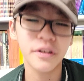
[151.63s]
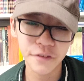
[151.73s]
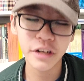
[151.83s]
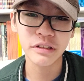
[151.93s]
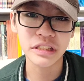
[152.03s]
the
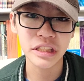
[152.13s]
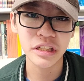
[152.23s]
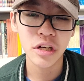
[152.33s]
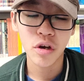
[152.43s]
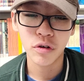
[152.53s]

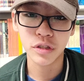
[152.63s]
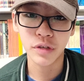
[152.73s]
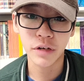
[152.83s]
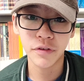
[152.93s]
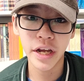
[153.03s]
frequency. Which is
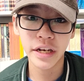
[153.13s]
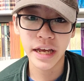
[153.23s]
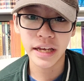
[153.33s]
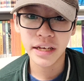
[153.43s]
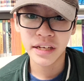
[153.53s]
why red
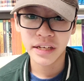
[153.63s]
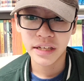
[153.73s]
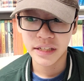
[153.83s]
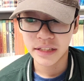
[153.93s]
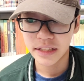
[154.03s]

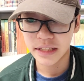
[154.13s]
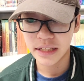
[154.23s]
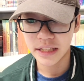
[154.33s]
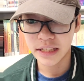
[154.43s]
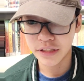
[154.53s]

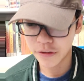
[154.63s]
is